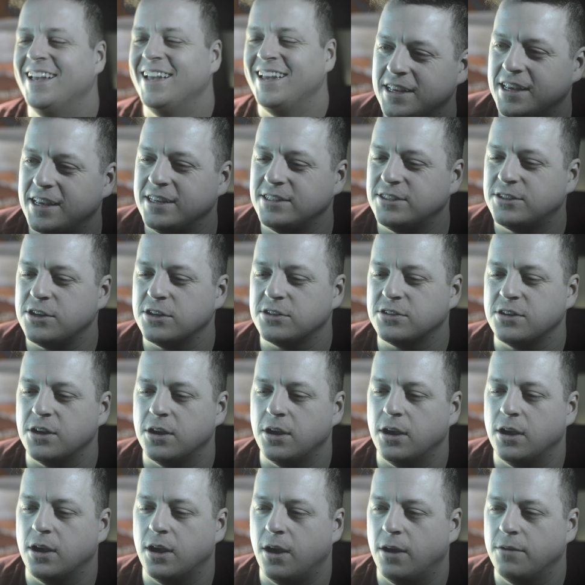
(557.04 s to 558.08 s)
he's just
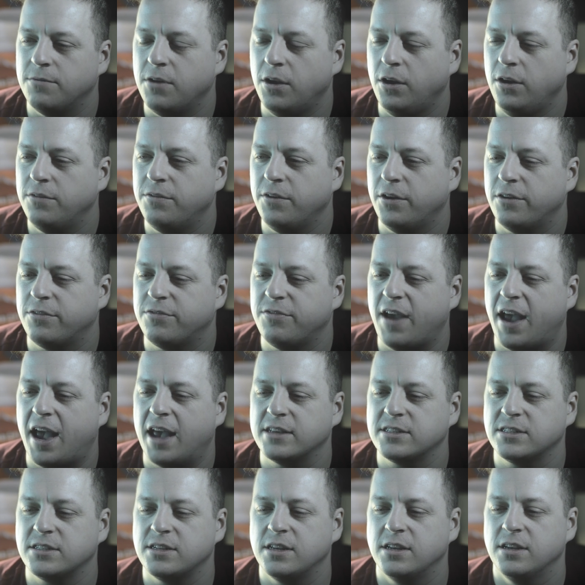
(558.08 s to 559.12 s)
a, a very, very
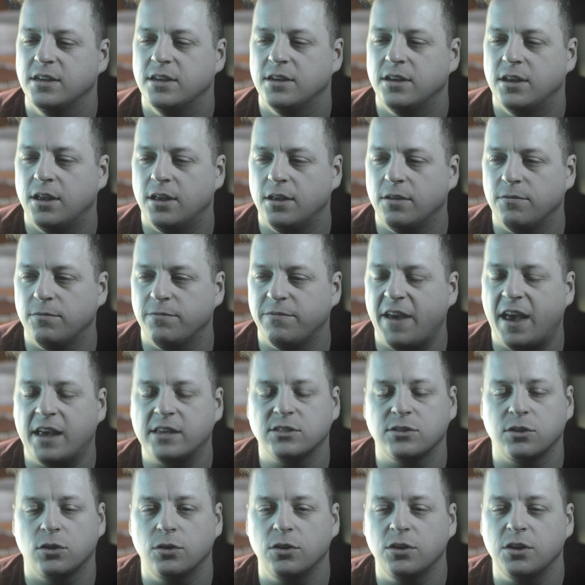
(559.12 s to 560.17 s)
fast,
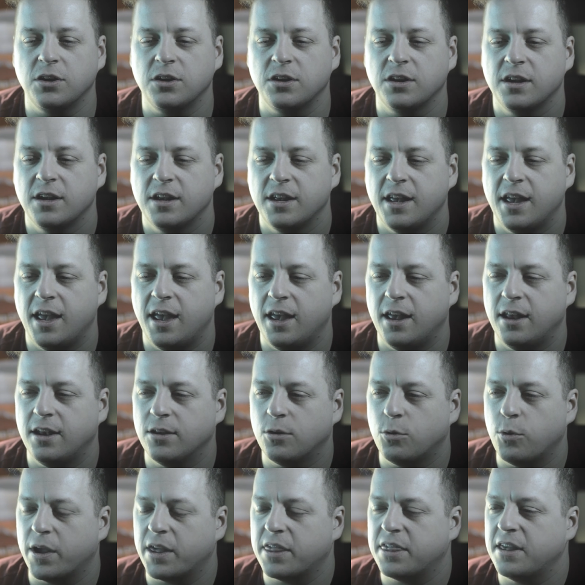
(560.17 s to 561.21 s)
fast learner and a
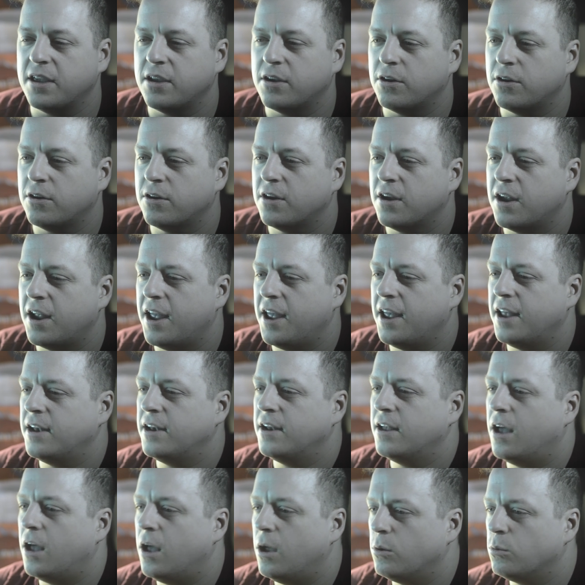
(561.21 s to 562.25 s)
quick thinker
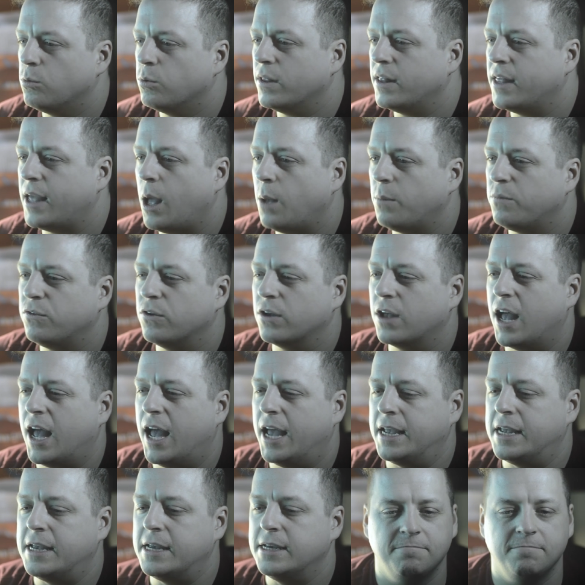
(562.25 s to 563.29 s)
and really helpful
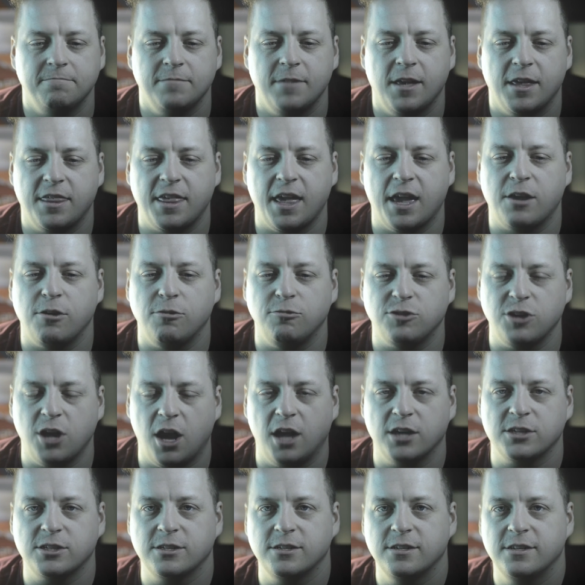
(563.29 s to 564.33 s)
guy. Thank you,
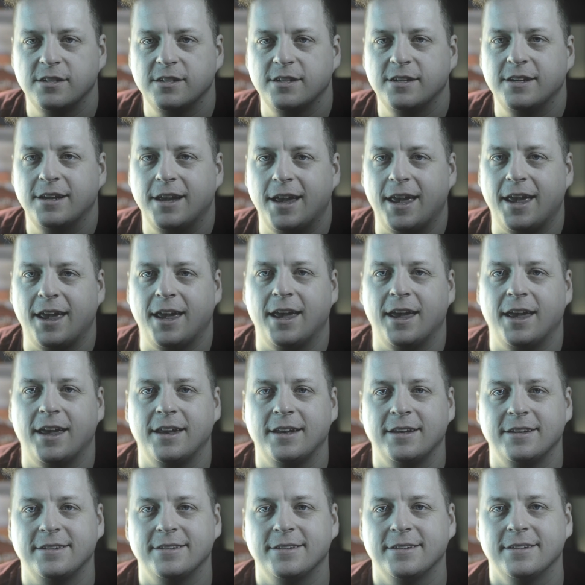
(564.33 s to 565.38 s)
Josh.
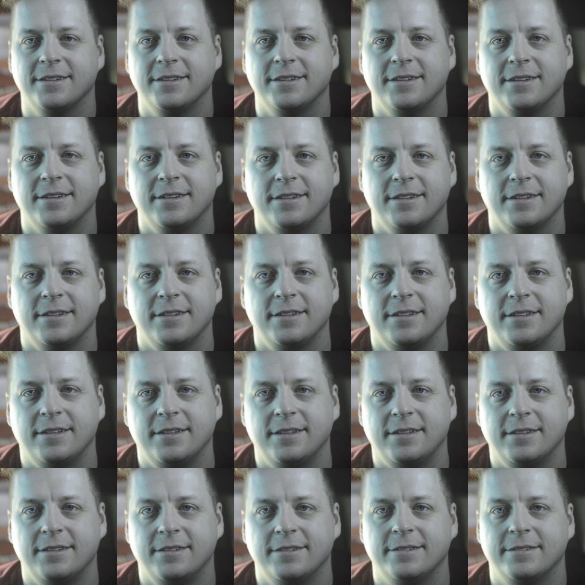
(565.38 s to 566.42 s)
And
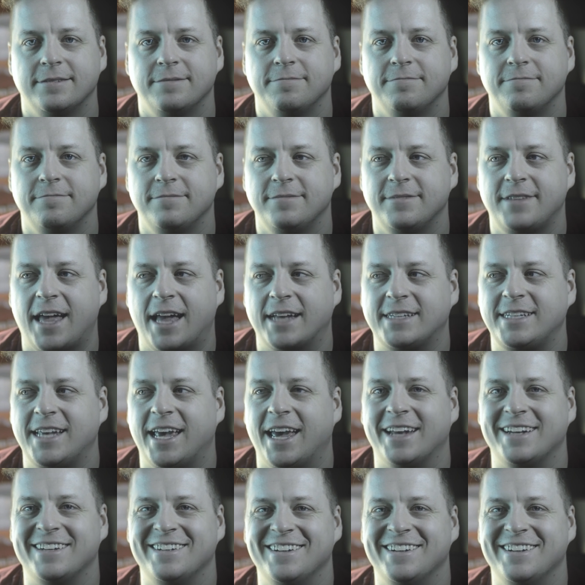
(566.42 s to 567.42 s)
that's it.